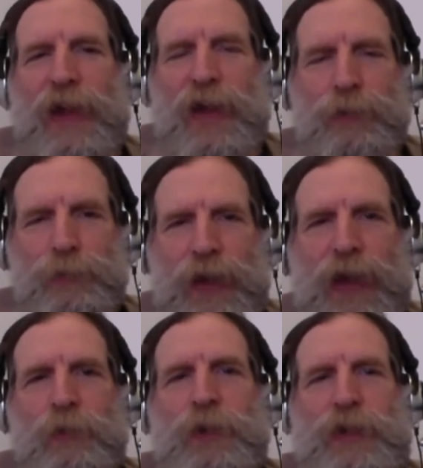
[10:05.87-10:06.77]
And in
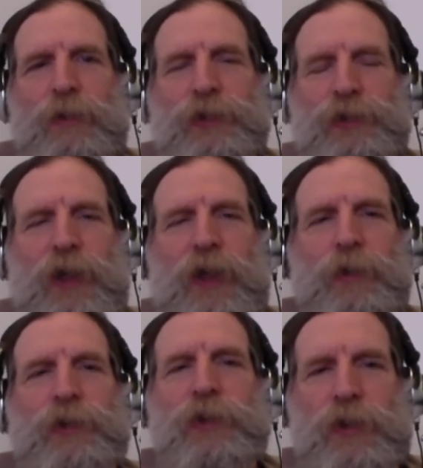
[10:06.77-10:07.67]
fact, what they were seeing
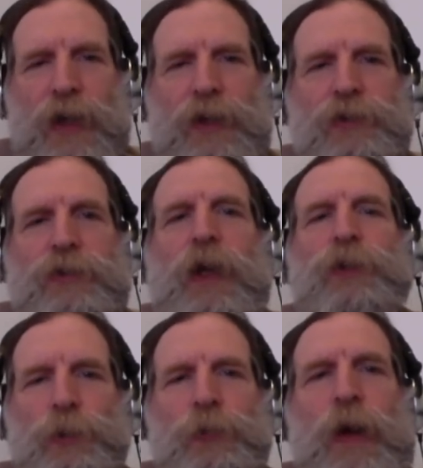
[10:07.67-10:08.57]
was the United
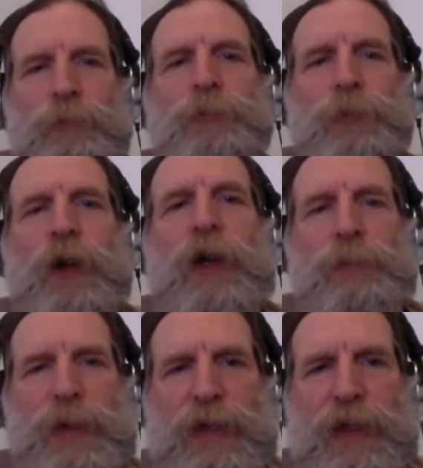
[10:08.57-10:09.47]
States from the very
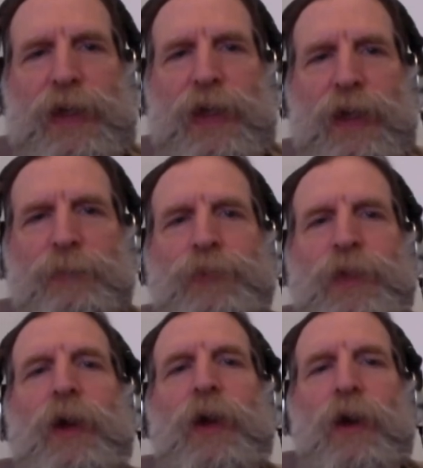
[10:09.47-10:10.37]
beginning
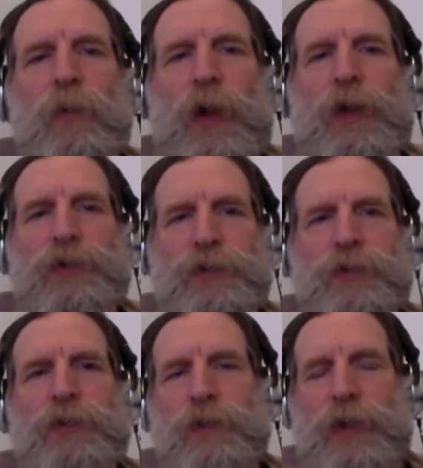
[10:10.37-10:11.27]
was
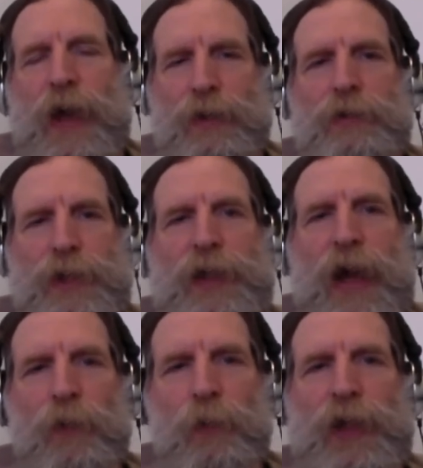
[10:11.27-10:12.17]
not only
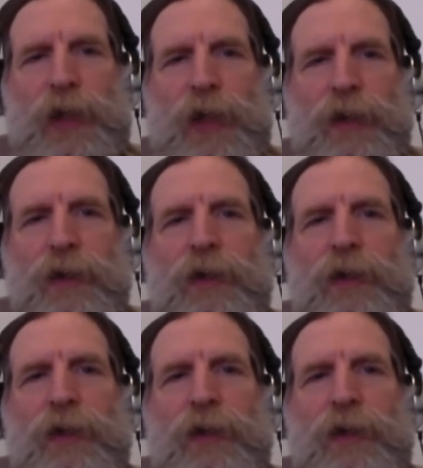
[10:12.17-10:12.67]
not winning,